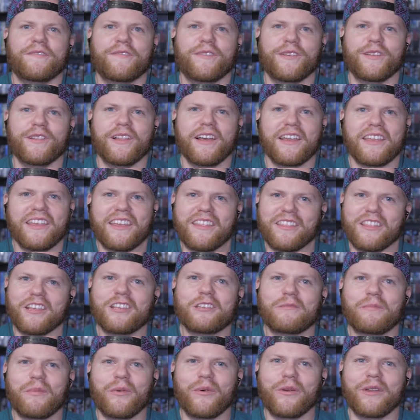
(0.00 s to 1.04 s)
I feel like at
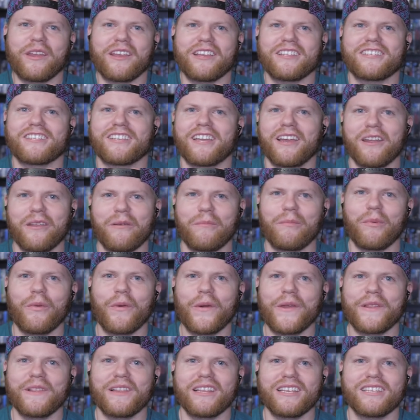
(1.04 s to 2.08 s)
this point it's kind of
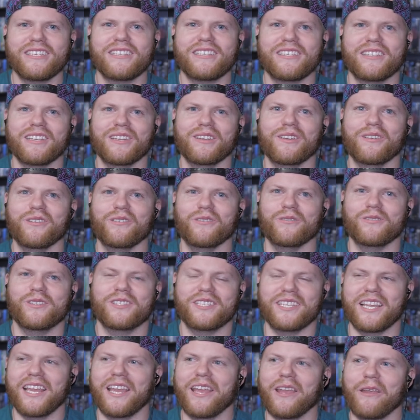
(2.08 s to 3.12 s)
pointless to
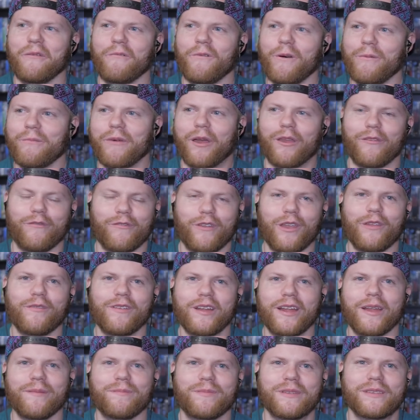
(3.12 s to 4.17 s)
say what my
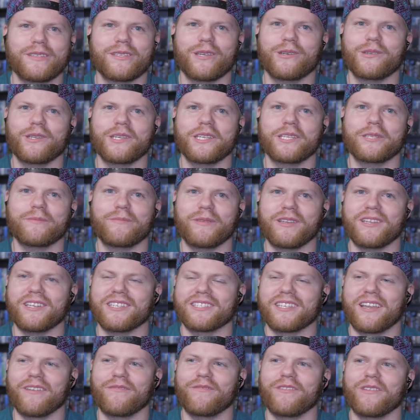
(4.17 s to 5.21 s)
favorite episode is
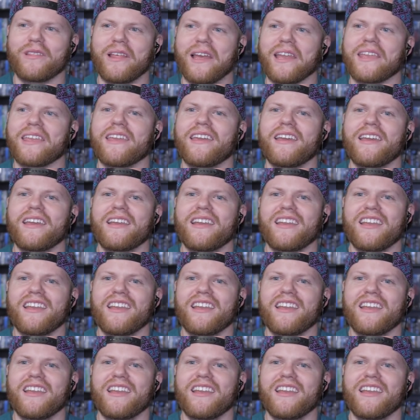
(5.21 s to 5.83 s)
because I feel like